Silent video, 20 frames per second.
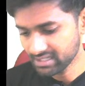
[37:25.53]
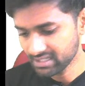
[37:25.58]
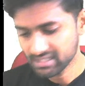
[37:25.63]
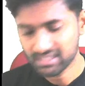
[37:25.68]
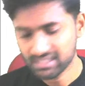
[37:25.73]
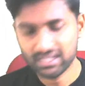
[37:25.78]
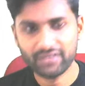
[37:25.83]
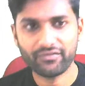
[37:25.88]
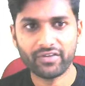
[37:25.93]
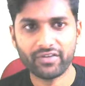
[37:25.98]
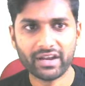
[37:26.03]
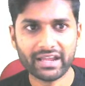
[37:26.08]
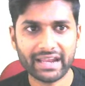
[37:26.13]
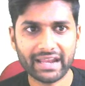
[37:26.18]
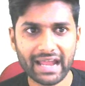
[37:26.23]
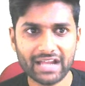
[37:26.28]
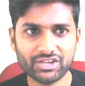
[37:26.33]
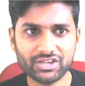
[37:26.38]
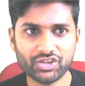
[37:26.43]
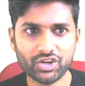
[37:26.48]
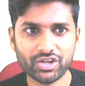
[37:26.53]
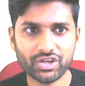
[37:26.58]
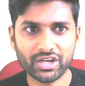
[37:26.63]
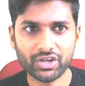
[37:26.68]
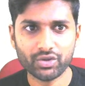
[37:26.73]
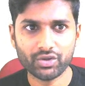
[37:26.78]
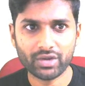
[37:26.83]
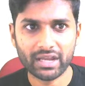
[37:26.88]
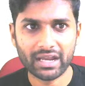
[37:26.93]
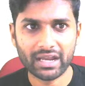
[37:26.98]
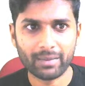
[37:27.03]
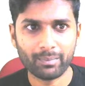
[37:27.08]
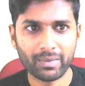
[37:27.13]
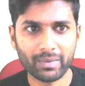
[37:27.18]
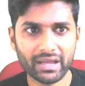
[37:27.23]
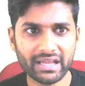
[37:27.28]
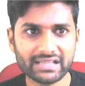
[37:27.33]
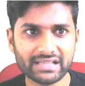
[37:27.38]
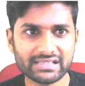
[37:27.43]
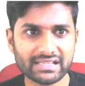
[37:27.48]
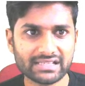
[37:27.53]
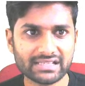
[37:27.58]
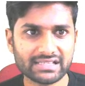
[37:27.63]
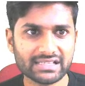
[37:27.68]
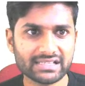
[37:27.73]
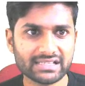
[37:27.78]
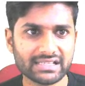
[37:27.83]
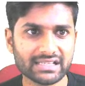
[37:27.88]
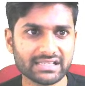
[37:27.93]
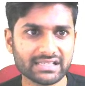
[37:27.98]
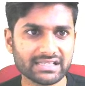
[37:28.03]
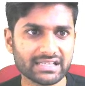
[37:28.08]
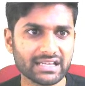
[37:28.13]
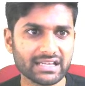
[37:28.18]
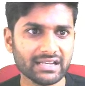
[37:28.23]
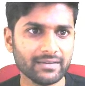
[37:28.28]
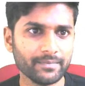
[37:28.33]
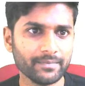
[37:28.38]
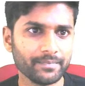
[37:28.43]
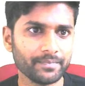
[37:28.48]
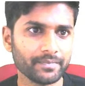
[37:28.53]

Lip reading: See, for graduated, you can apply SSC CGL,